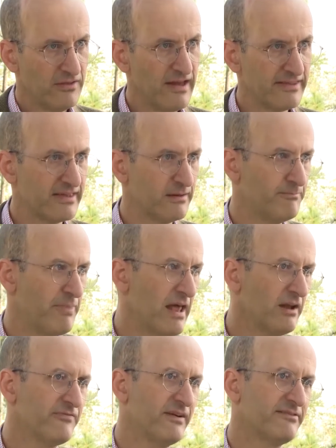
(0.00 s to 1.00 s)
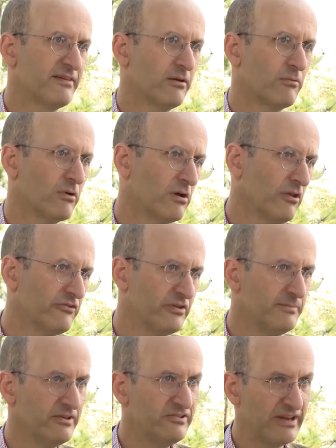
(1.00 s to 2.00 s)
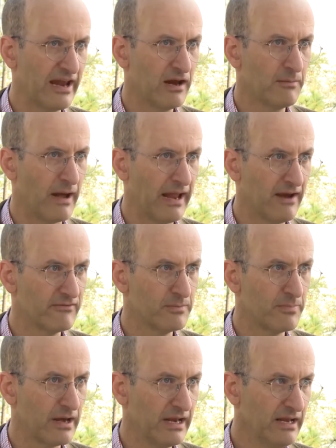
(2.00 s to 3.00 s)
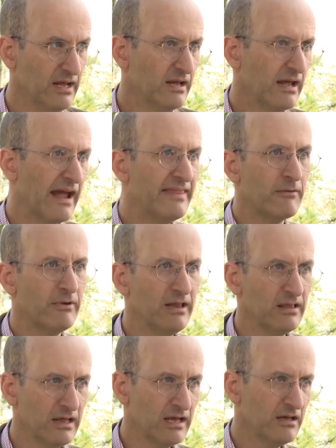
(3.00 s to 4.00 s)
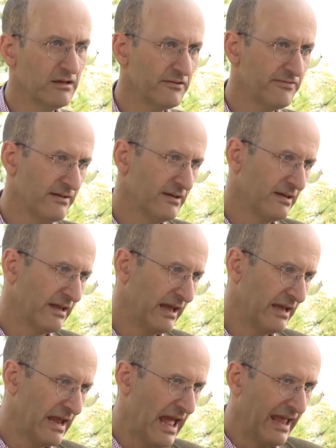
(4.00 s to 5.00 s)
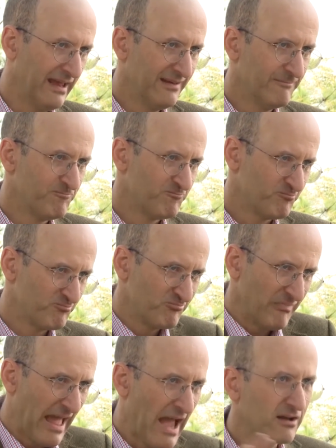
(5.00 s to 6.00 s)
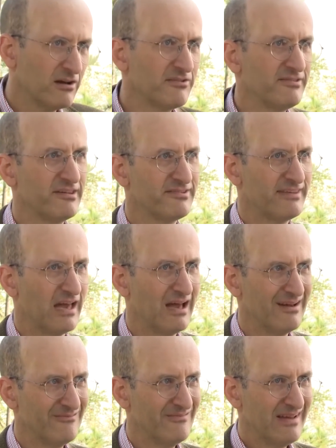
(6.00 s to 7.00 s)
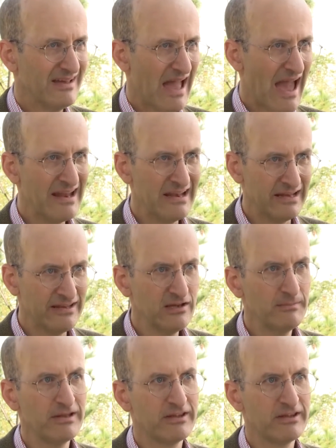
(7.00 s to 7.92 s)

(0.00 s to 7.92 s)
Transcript: that the benefits of the world should be shared by everybody, and that we live in a ecosystem and in a human